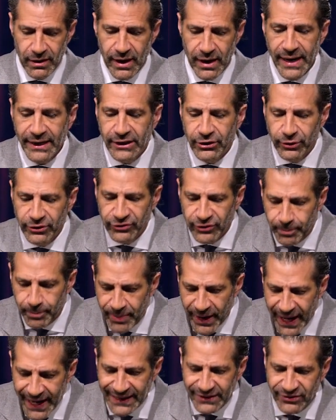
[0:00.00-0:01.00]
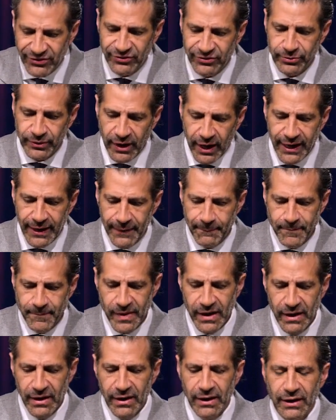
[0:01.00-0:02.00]
An anchor is a base, right?
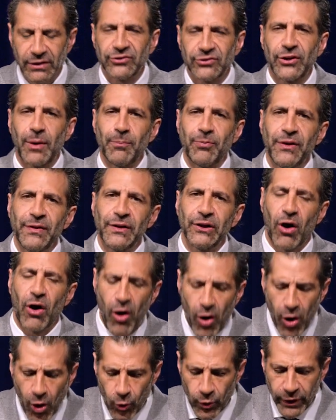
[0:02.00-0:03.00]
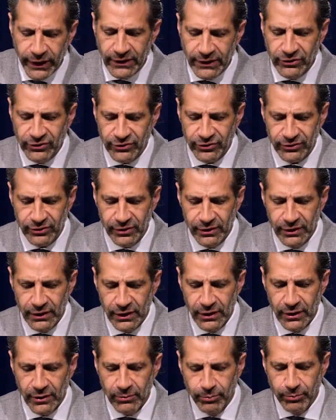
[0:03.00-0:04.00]
It's something that always
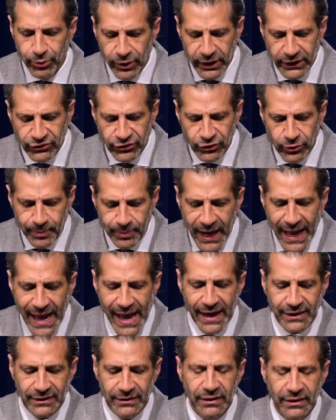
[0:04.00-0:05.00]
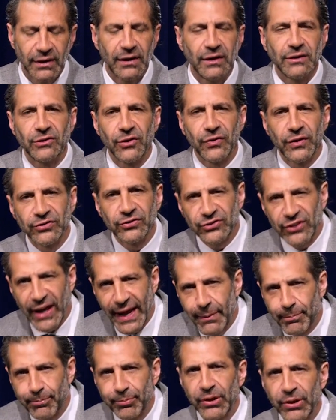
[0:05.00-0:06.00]
brings you back to the
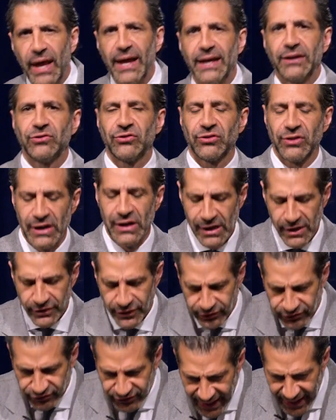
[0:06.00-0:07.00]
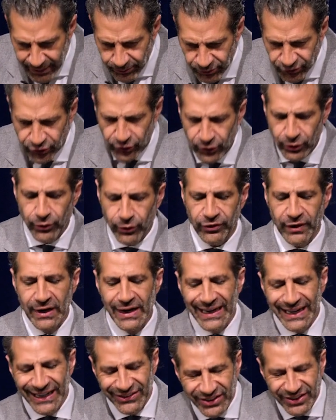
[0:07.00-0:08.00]
same place, the same truth.
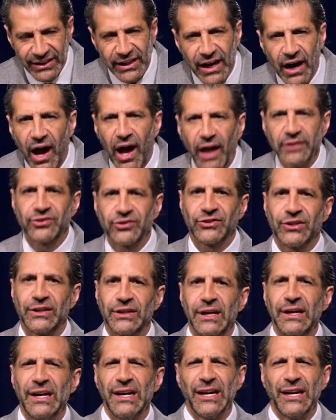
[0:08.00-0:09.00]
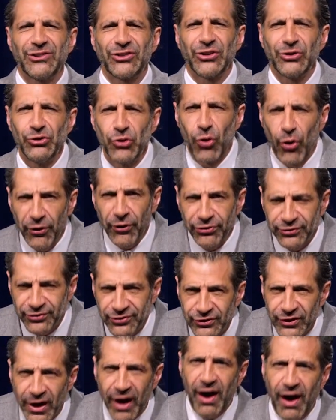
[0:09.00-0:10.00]
It's a constant. It's a North
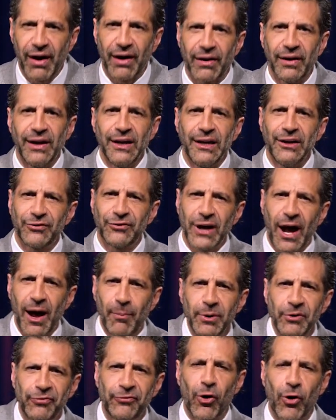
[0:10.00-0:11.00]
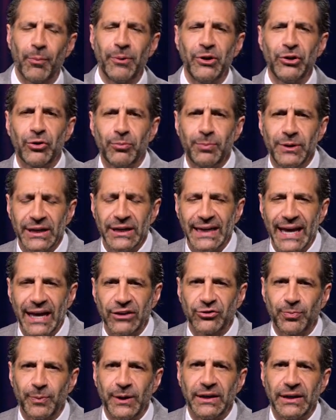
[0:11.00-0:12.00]
Star. If God be for me, who can be
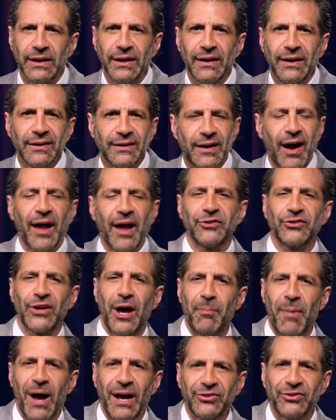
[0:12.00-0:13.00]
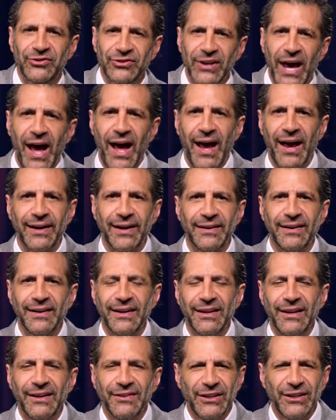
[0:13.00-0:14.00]
against me? God is on my side.
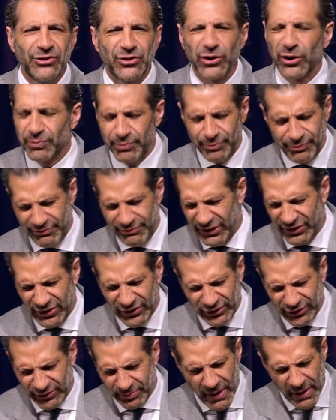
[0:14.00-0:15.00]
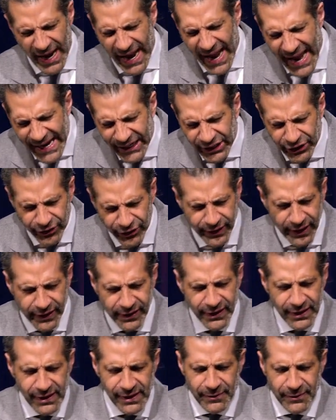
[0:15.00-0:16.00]
This is my anchor
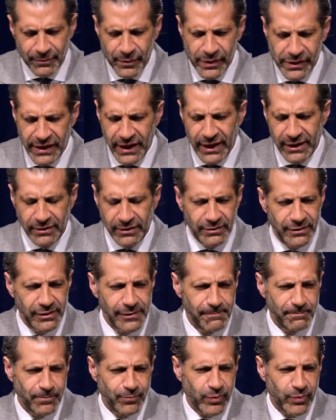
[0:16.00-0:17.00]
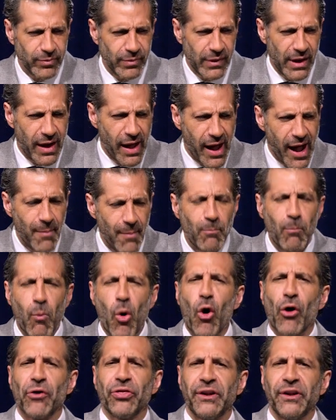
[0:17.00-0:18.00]
that I'm
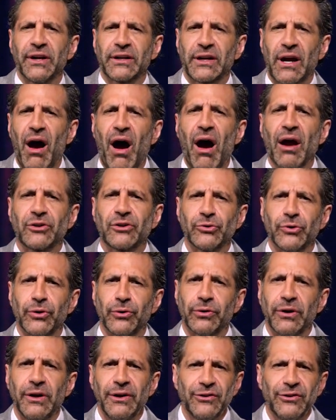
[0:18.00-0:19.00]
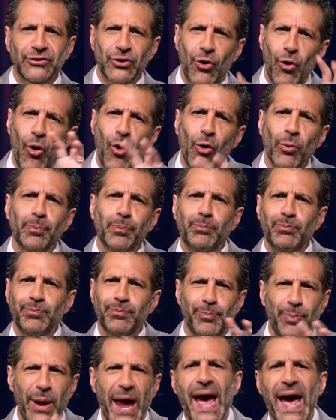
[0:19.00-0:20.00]
more than a conqueror. This whole
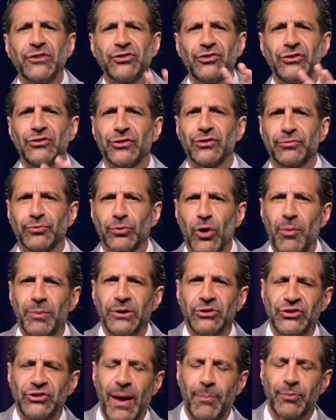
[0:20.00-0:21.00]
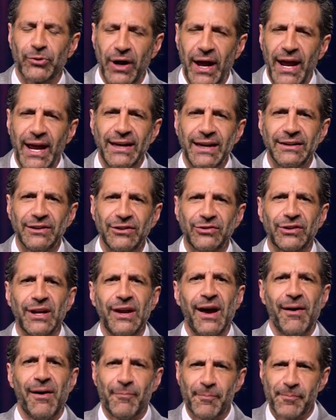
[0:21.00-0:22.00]
passage of Romans chapter 8 is
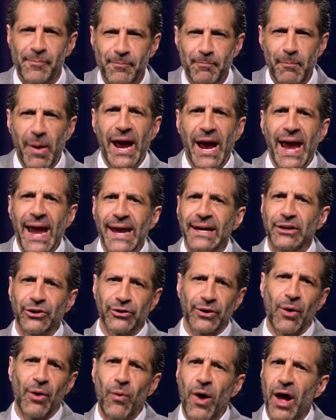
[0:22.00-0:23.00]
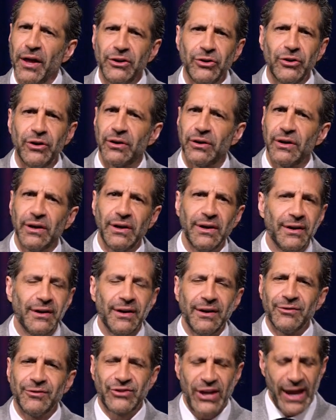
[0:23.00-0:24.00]
my anchor. I want you to
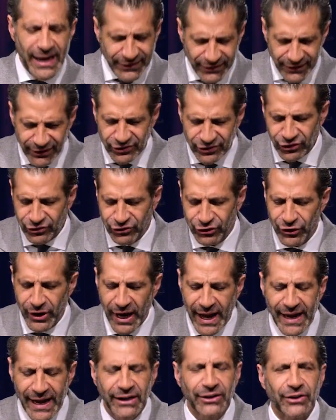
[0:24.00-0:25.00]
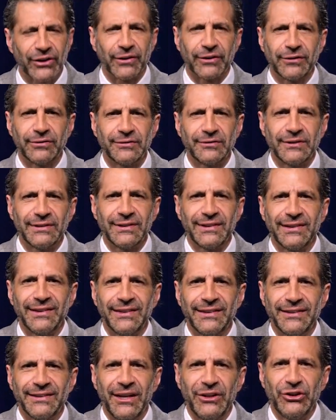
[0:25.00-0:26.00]
take this as your anchor,
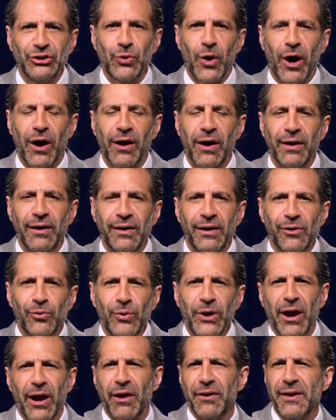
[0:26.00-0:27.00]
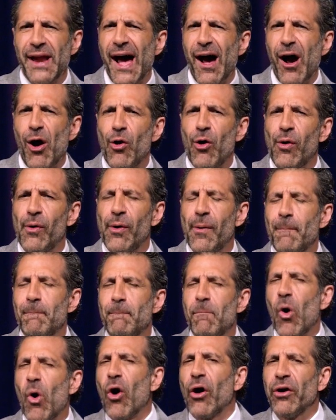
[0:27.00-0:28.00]
that we are now
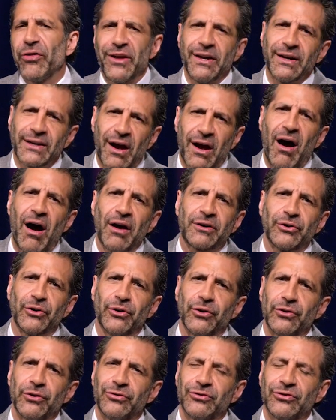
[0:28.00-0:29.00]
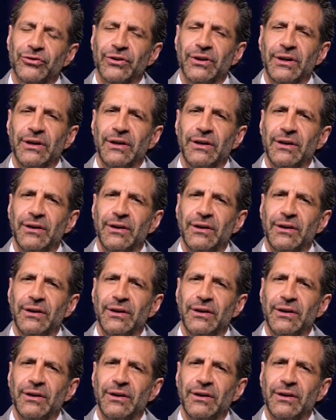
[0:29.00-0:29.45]
more than conquerors